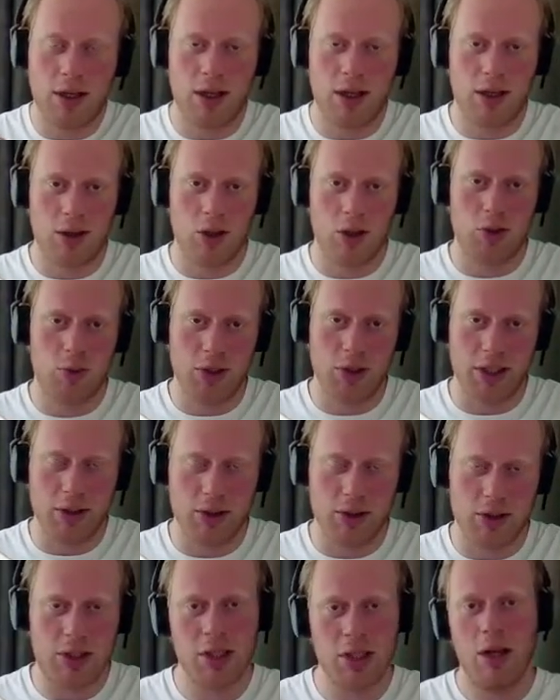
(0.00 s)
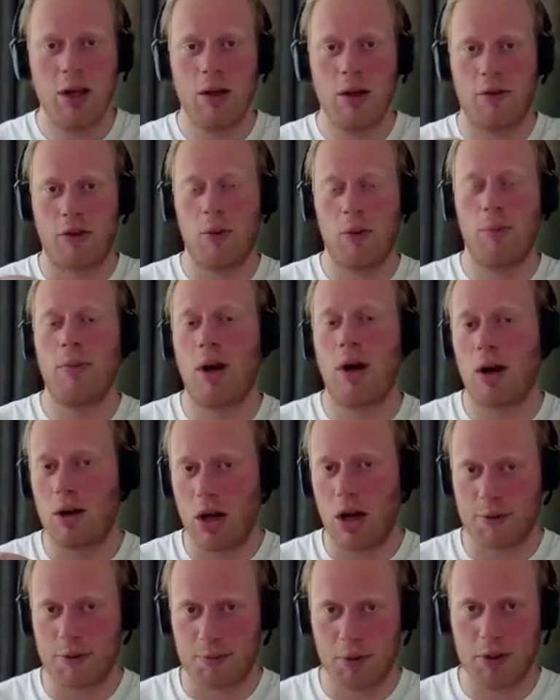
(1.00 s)
closed won deals from our
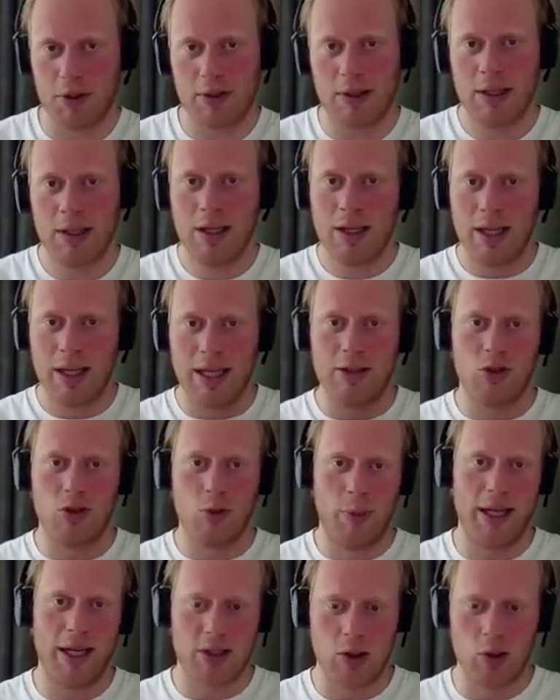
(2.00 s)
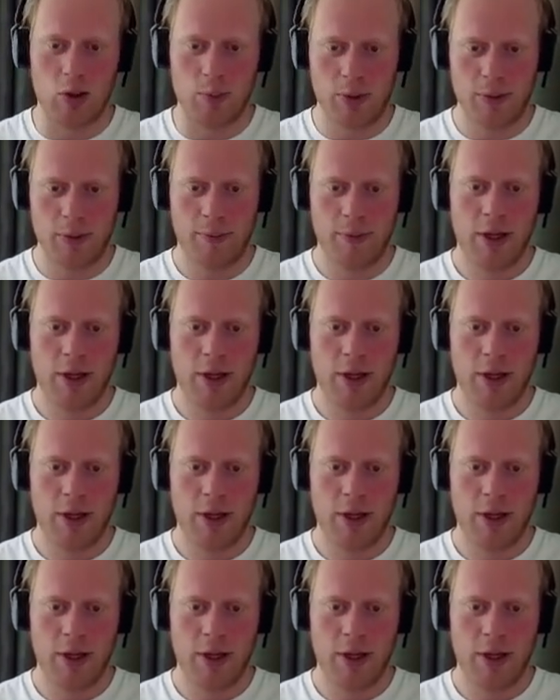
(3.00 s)
HubSpot into Baseloop.